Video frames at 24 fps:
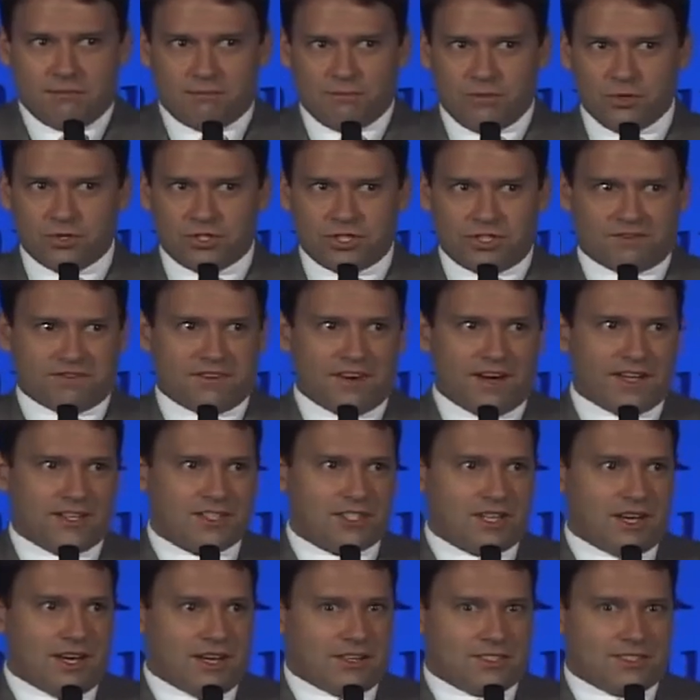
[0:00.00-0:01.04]
music
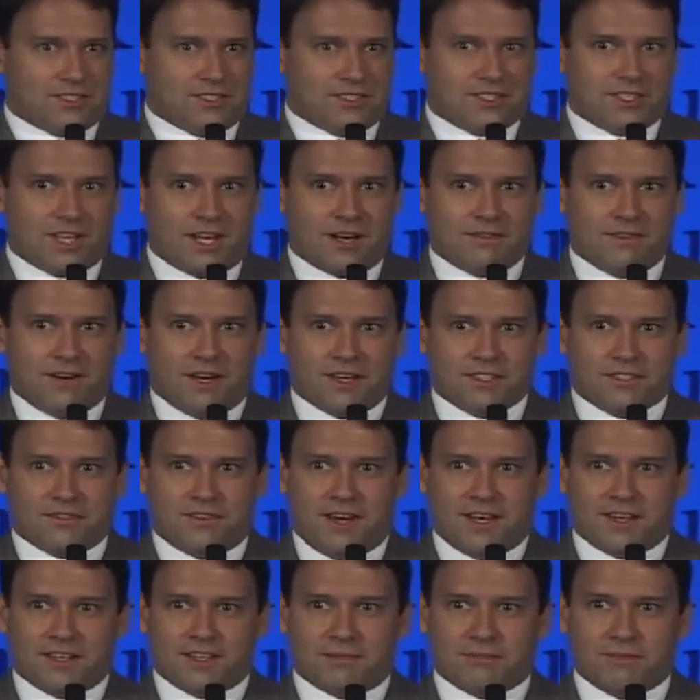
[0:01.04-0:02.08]
finds us instead of us
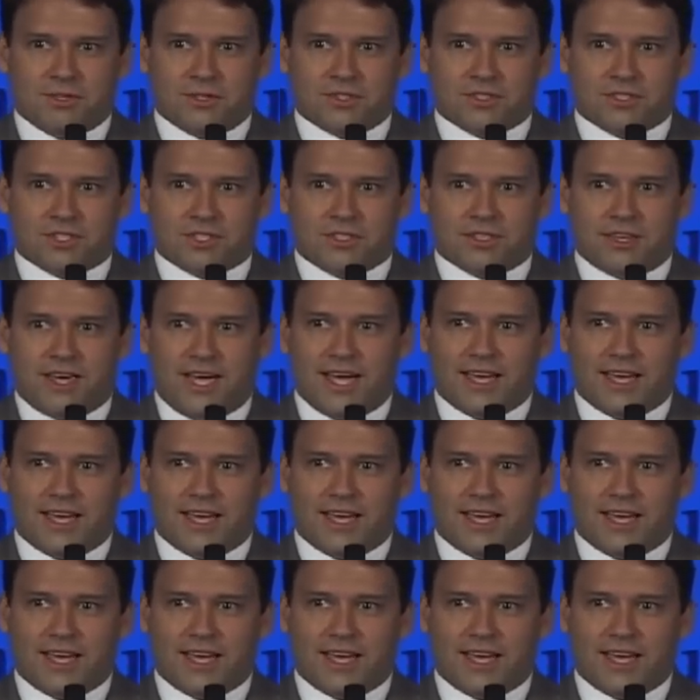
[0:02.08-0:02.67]
finding music.